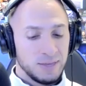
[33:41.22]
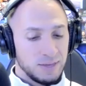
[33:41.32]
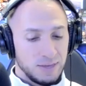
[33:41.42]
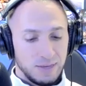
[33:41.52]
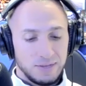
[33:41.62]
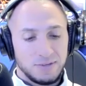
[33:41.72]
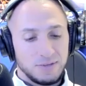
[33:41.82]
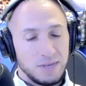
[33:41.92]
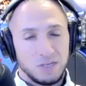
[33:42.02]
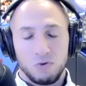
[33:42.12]
he's
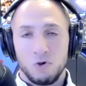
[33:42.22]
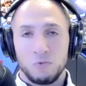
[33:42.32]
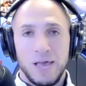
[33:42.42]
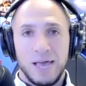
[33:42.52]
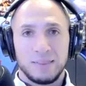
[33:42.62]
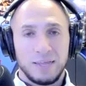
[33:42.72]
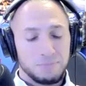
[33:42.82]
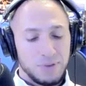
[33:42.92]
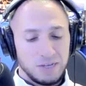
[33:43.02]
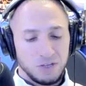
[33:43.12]
a grown man. Let
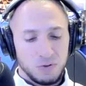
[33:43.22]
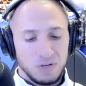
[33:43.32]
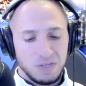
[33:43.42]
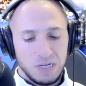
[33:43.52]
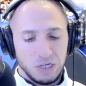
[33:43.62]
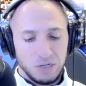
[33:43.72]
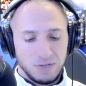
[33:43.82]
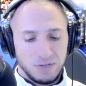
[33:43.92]
him make his own decisions.